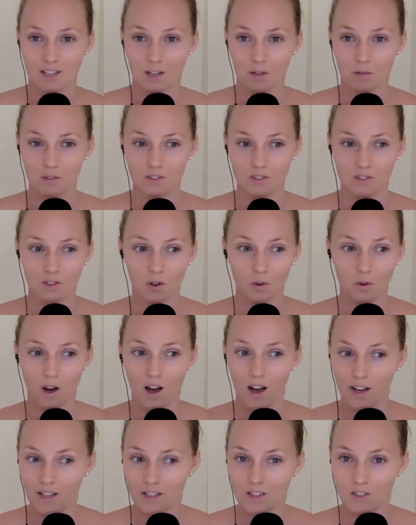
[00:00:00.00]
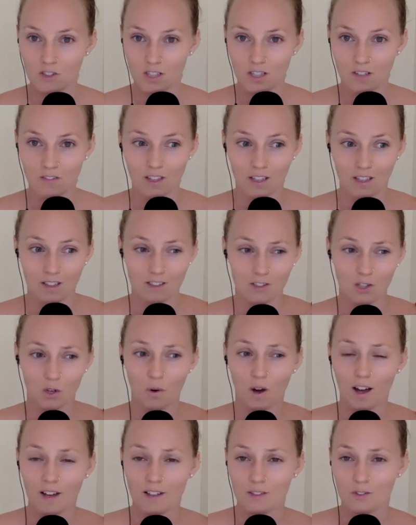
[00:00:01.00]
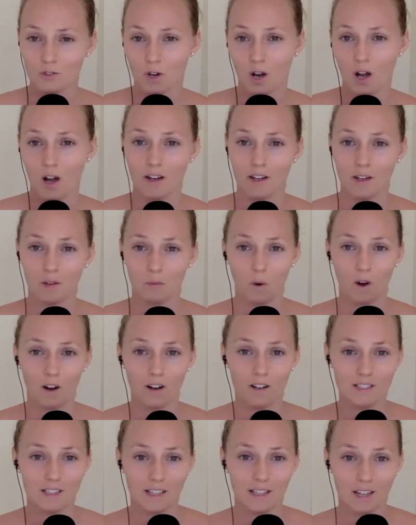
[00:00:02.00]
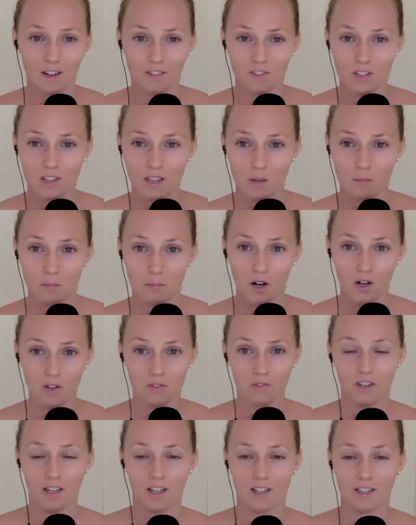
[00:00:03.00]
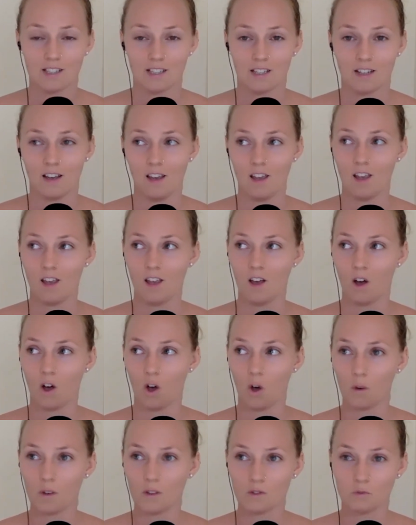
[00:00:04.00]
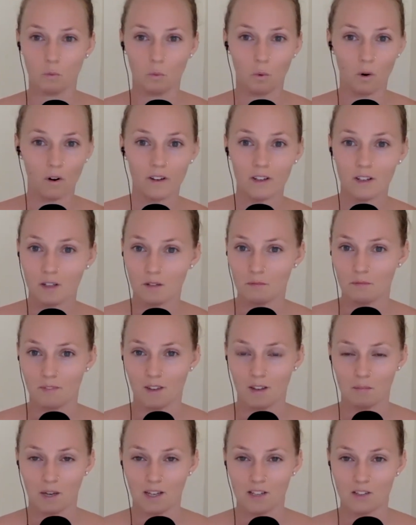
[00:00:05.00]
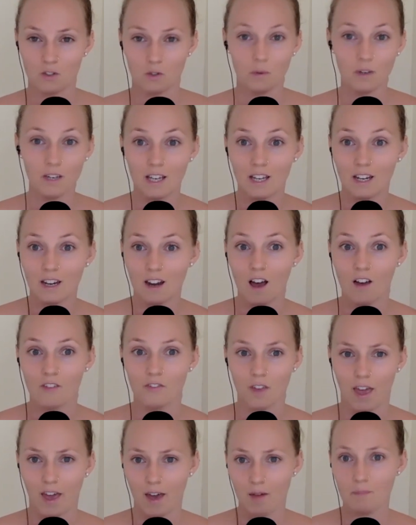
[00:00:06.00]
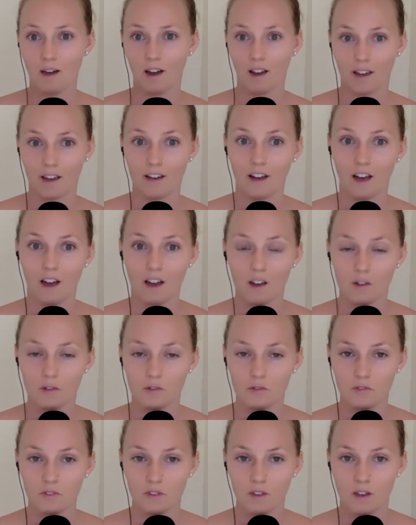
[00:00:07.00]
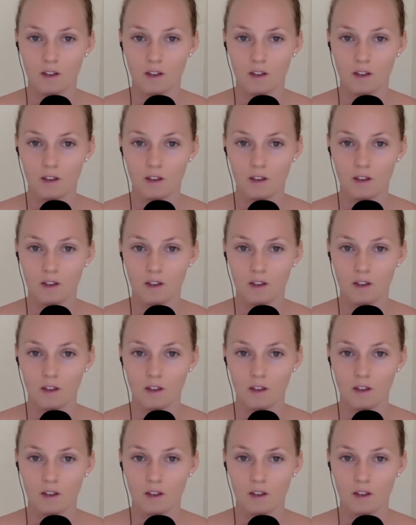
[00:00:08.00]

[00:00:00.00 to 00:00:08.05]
I was so high achieving and so high strung and wanted to get everything perfect and always worried, am I doing enough? Am I enough?